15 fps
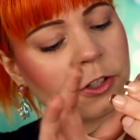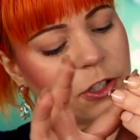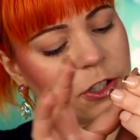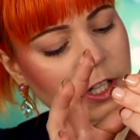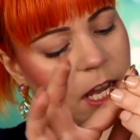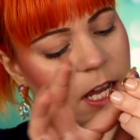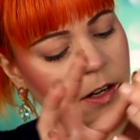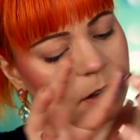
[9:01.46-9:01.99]

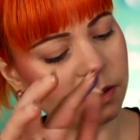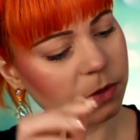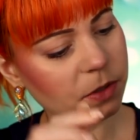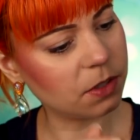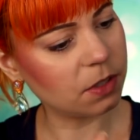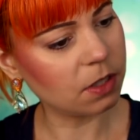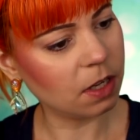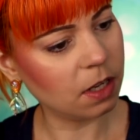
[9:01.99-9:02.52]

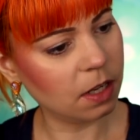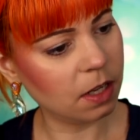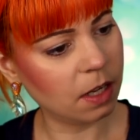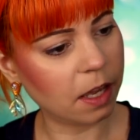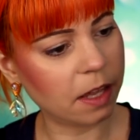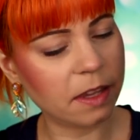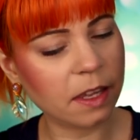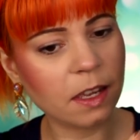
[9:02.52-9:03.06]
shadows.
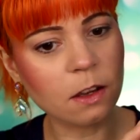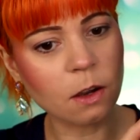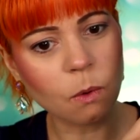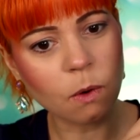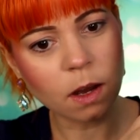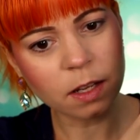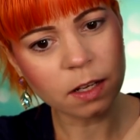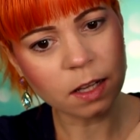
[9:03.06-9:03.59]
And they
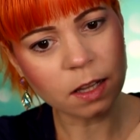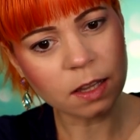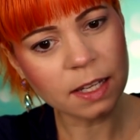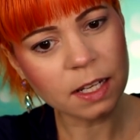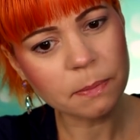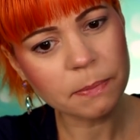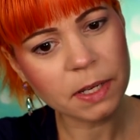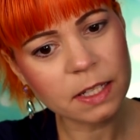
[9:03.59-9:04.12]
go on a
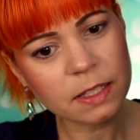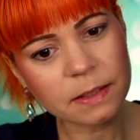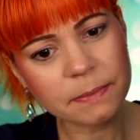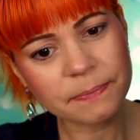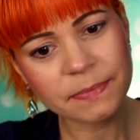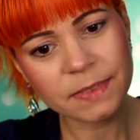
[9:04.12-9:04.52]
little bit,